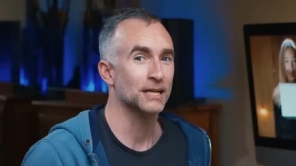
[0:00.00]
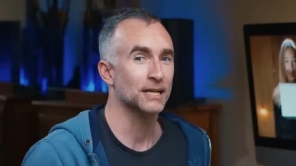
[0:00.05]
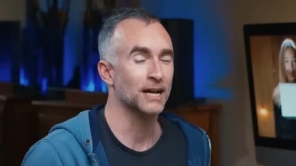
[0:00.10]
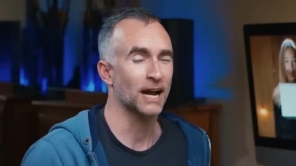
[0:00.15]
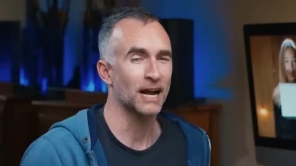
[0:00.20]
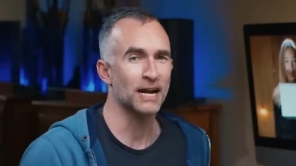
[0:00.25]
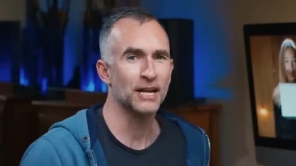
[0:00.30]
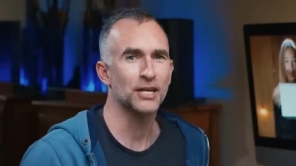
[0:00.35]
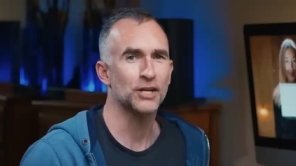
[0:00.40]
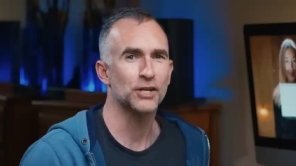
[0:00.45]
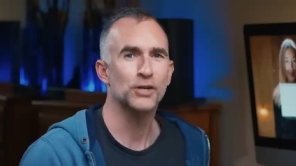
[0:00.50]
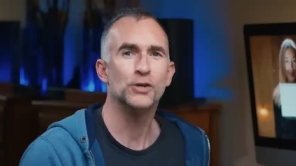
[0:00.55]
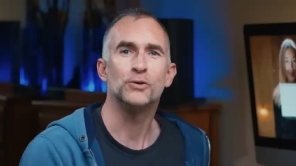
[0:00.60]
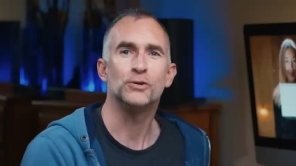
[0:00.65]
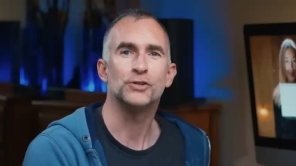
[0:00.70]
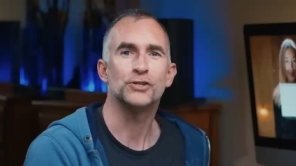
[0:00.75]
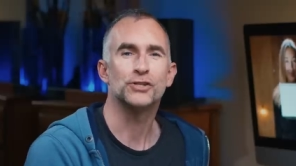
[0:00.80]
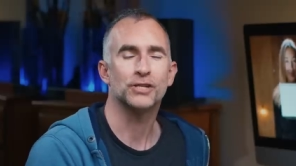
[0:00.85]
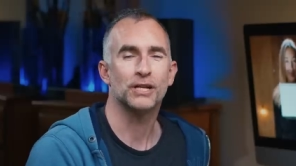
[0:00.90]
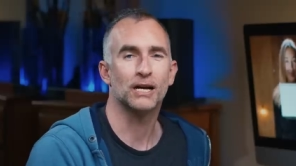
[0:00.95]
kind of
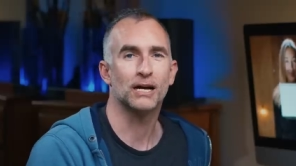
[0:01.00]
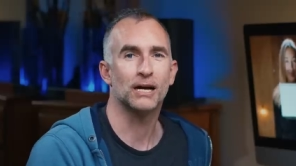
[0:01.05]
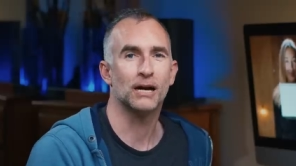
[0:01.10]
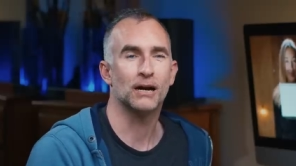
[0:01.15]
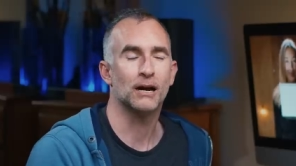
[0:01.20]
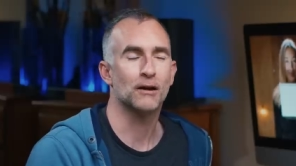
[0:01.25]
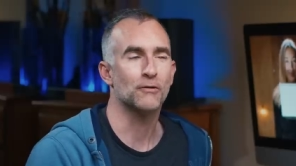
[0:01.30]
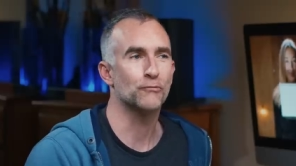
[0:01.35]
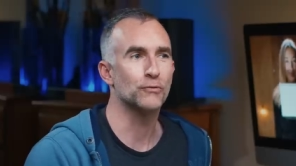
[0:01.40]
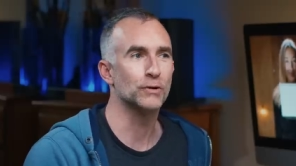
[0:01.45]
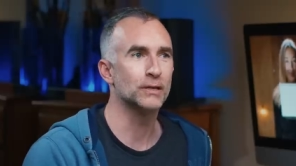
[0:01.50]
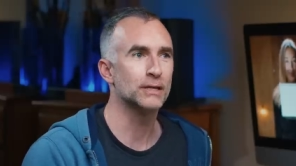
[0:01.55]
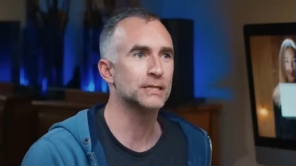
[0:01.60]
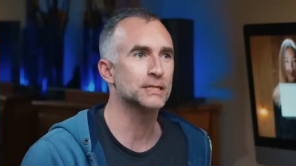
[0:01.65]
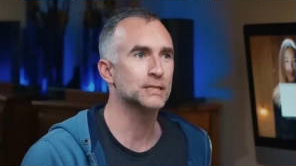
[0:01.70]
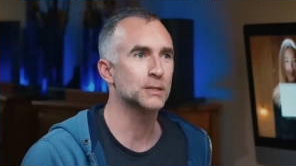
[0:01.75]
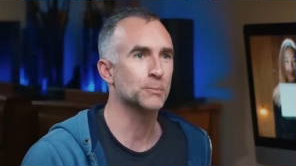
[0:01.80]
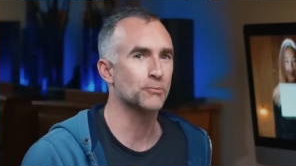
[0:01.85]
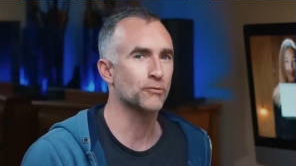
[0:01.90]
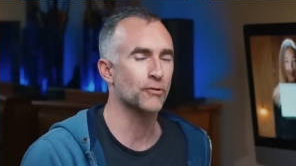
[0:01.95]
huge, uh, really
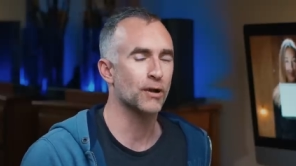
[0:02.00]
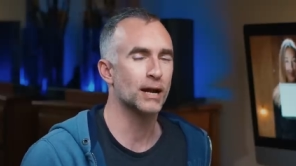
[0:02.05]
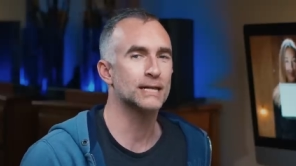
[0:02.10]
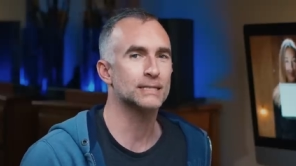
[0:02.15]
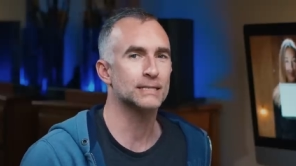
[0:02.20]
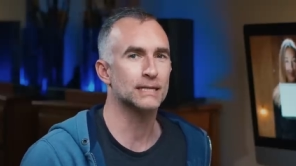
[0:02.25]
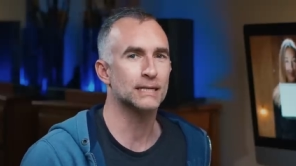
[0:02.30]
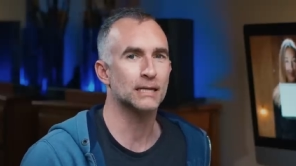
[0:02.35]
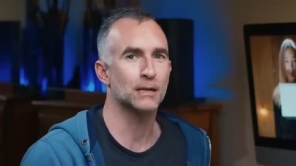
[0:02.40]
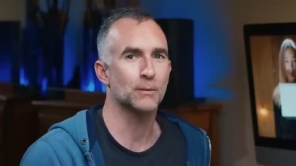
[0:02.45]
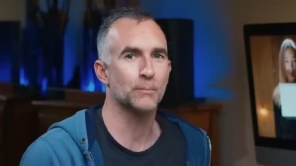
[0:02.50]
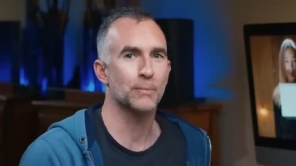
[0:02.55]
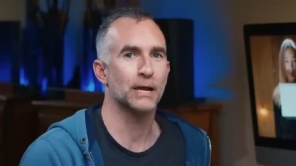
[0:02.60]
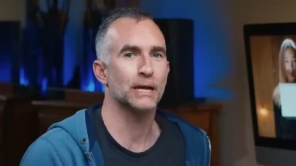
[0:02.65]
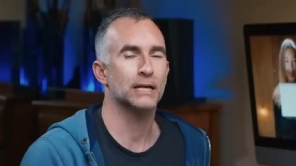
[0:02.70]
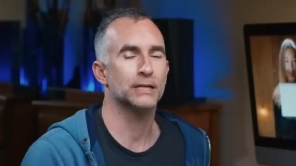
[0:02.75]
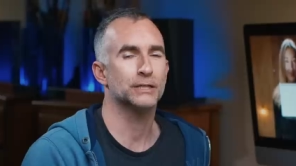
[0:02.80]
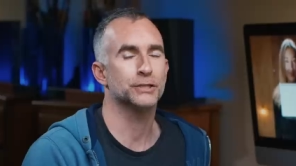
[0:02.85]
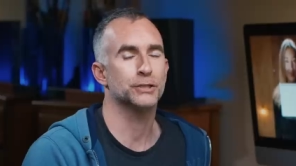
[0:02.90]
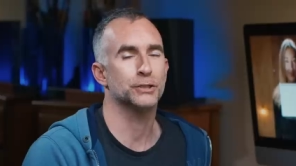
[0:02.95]
surprising
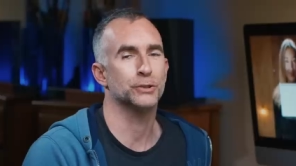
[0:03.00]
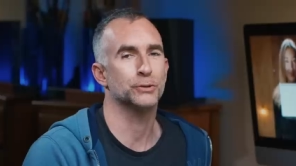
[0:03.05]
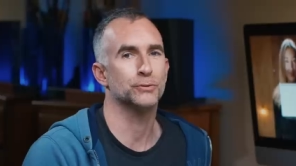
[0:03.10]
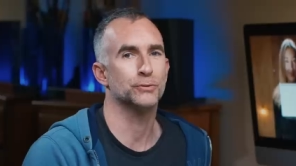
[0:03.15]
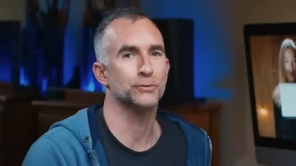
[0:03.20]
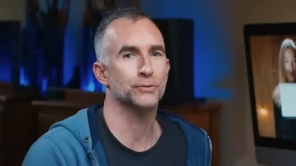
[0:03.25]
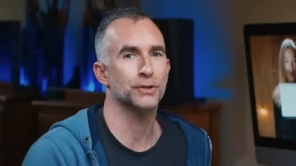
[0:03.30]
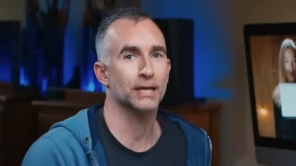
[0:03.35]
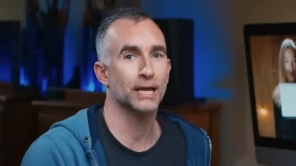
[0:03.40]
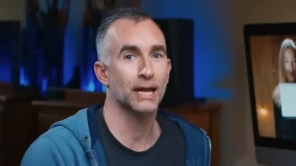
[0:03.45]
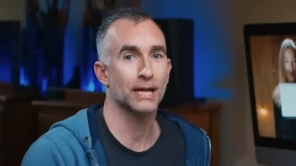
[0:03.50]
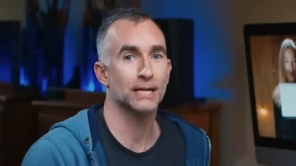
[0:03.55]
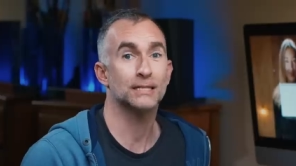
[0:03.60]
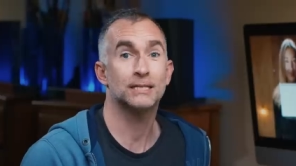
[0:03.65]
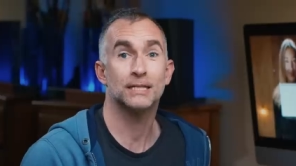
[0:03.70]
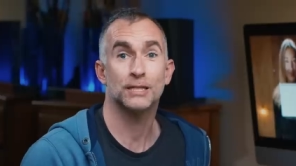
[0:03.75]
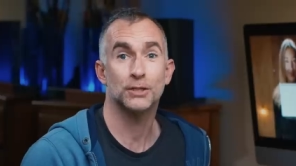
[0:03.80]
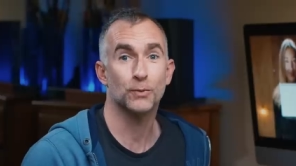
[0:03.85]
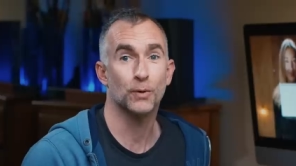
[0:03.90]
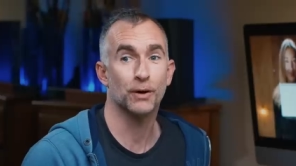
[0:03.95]
compared to the Canon
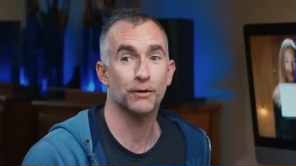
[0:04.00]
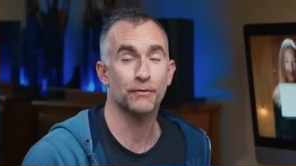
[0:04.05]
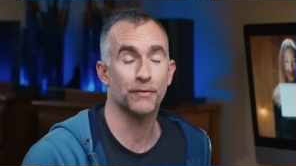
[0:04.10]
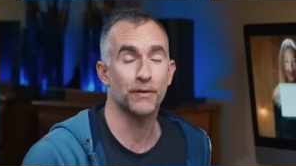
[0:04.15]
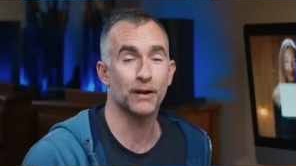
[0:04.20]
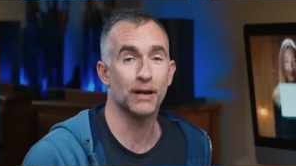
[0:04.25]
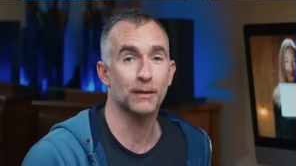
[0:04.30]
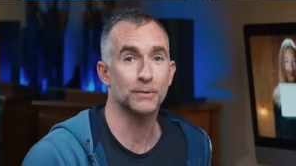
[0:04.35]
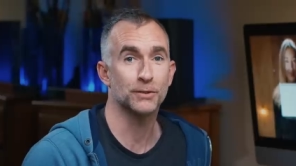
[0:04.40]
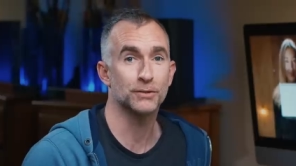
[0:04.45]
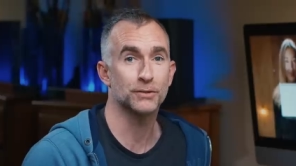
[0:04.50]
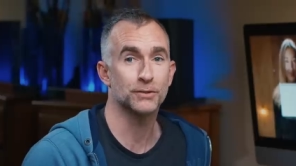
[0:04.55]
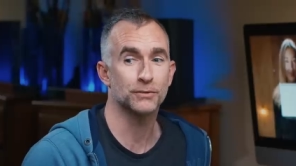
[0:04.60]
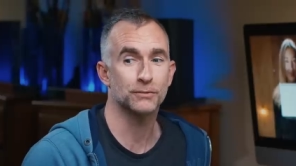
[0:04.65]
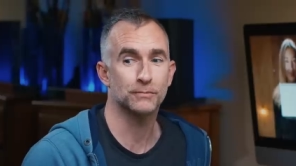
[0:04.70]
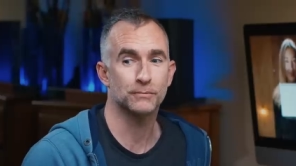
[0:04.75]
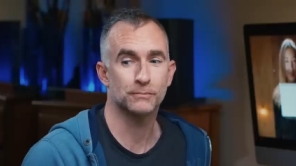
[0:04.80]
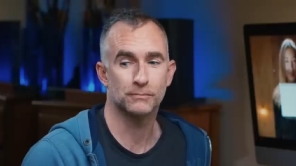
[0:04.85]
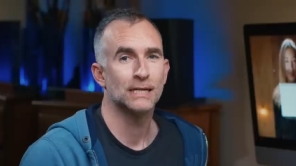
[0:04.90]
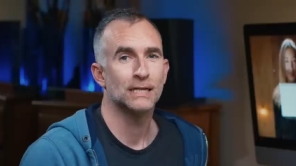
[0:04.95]
C200 that I'm used
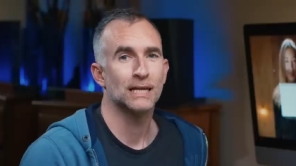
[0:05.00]
to,